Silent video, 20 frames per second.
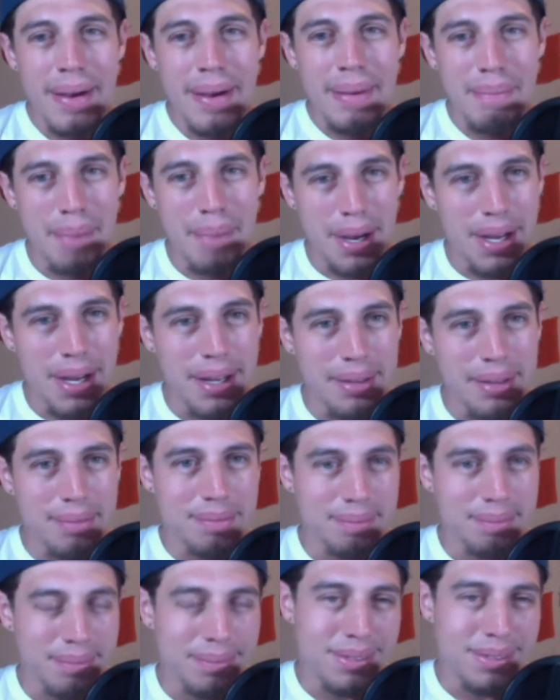but
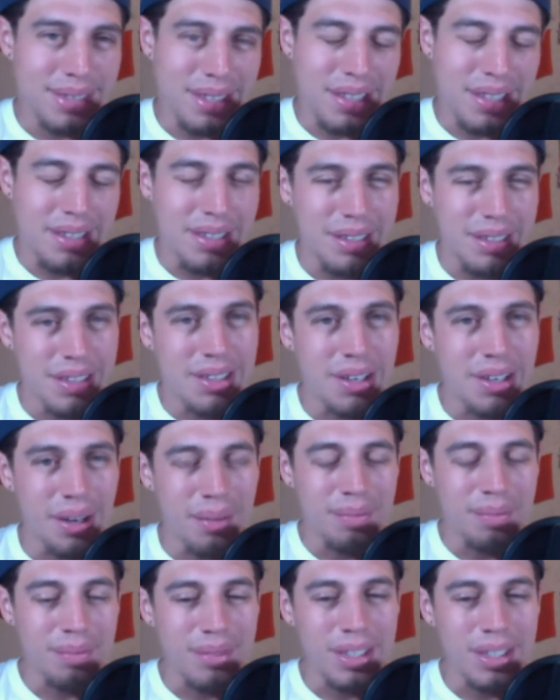you
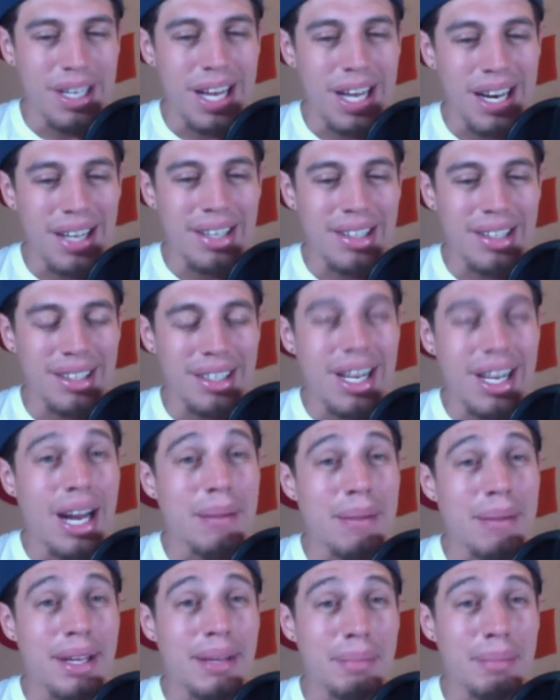know you gotta you gotta
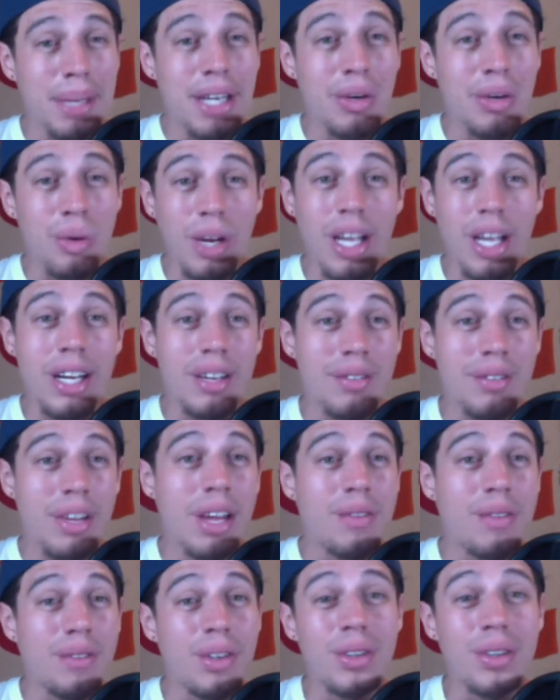be creative
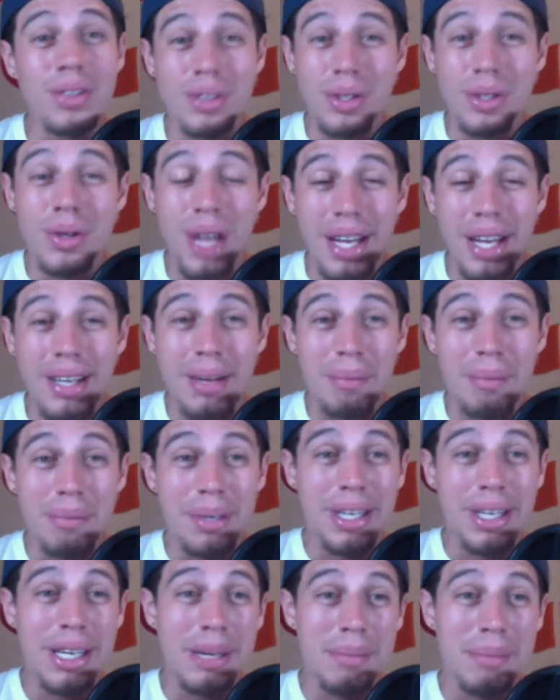if you do end up
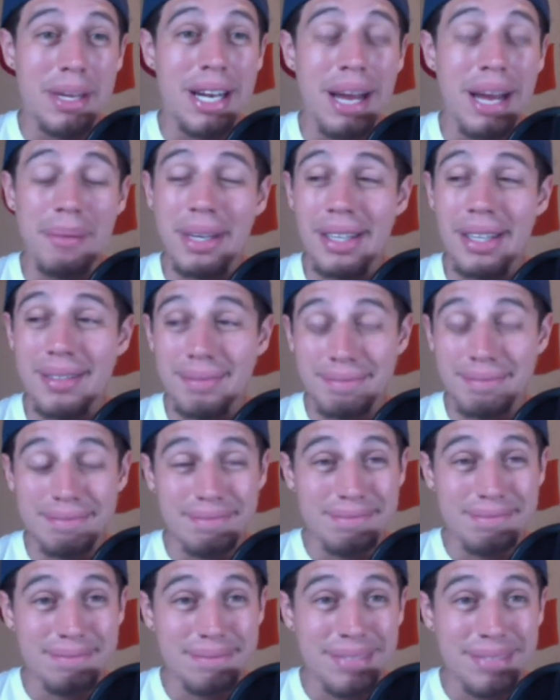bringing him in. I mean,
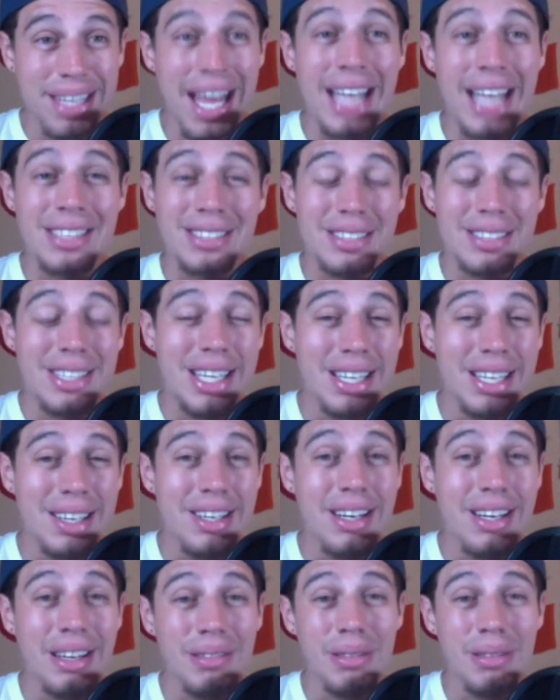last year they
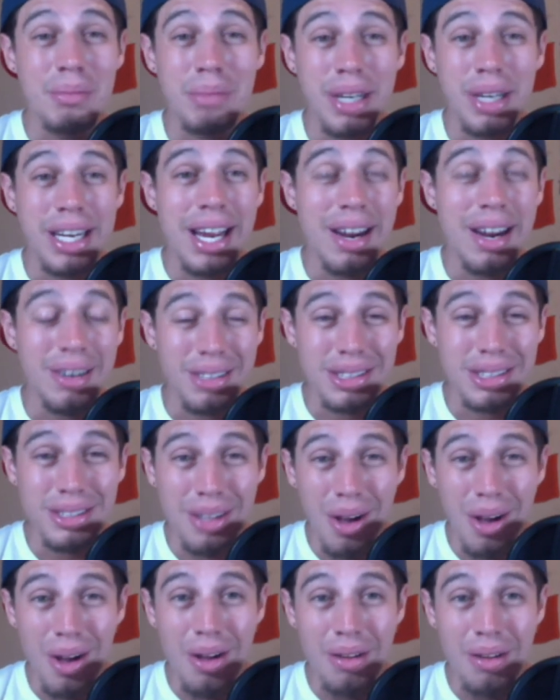couldn't even bring Eric
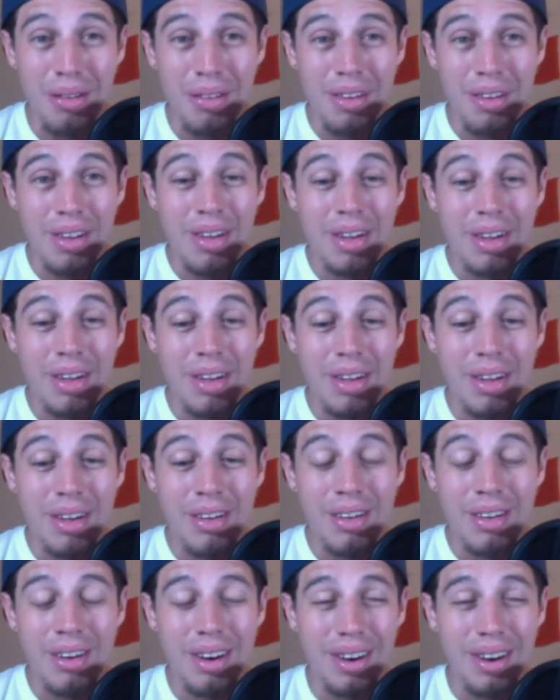Staal
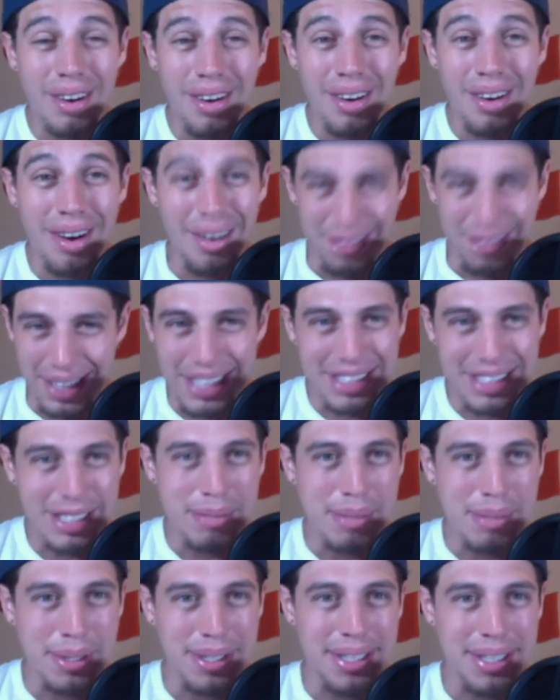on less than
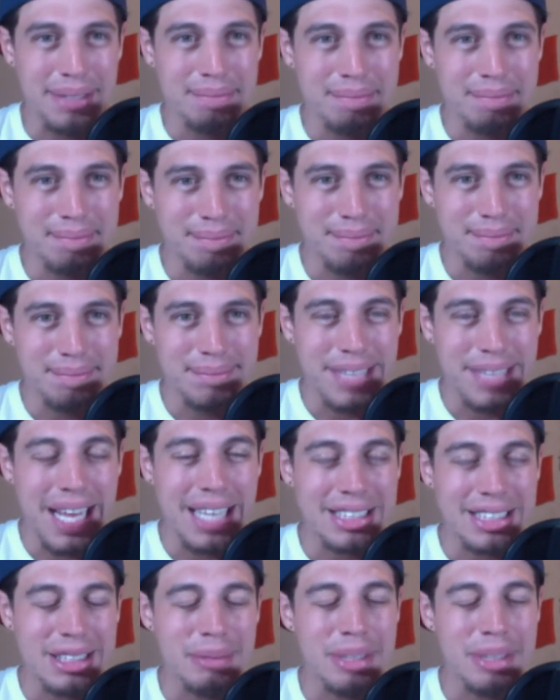a million
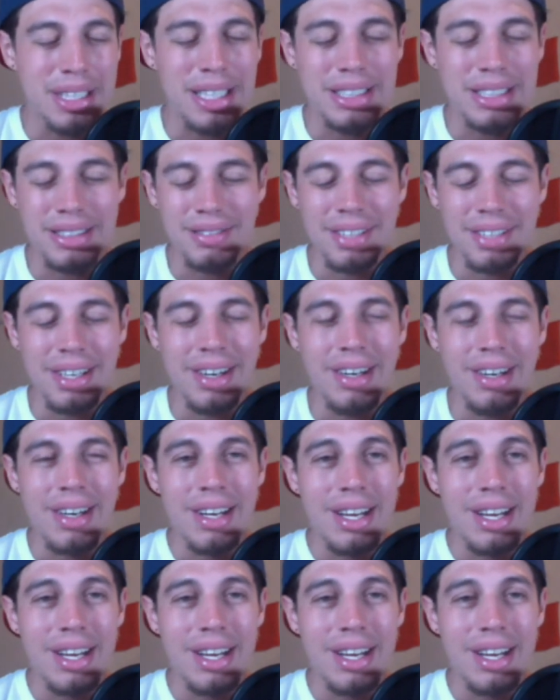last year because of their